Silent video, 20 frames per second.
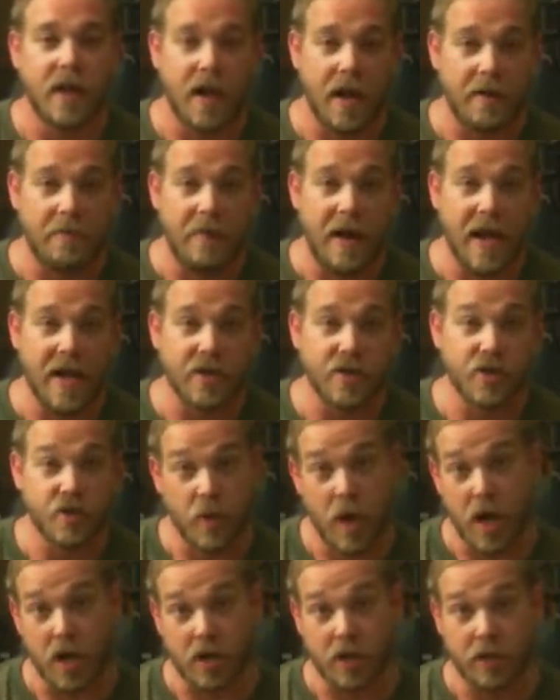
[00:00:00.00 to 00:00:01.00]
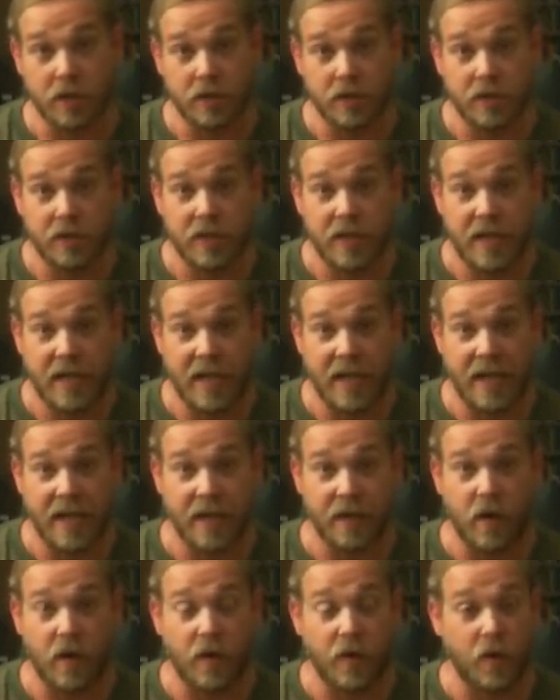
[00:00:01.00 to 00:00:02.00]
Mine shrunk,
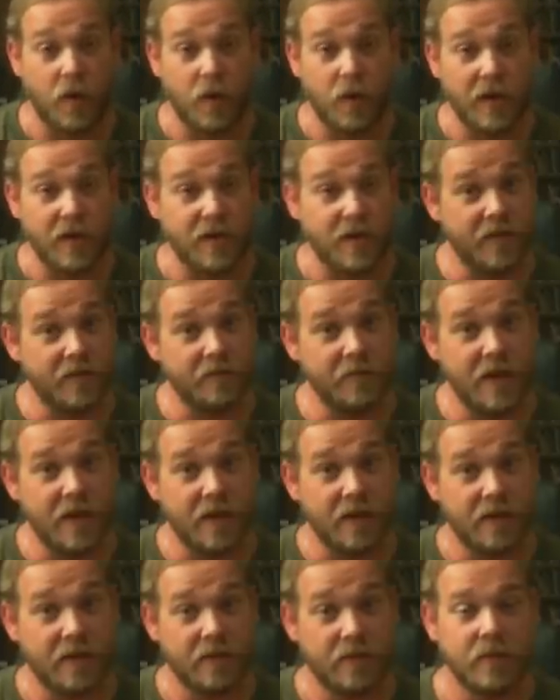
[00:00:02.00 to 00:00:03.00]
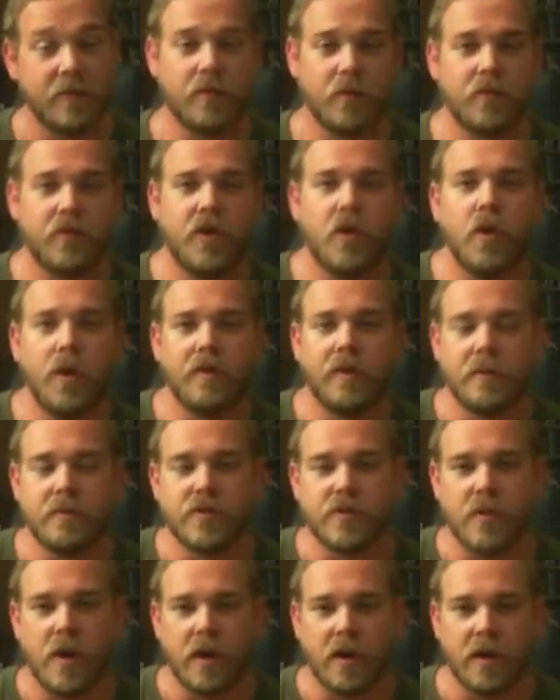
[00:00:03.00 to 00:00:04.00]
and although that does make 2 of them
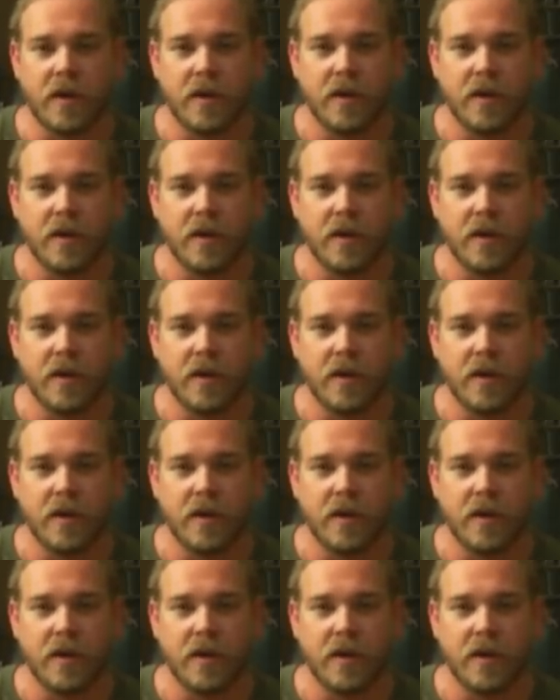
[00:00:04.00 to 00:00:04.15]
shrunk.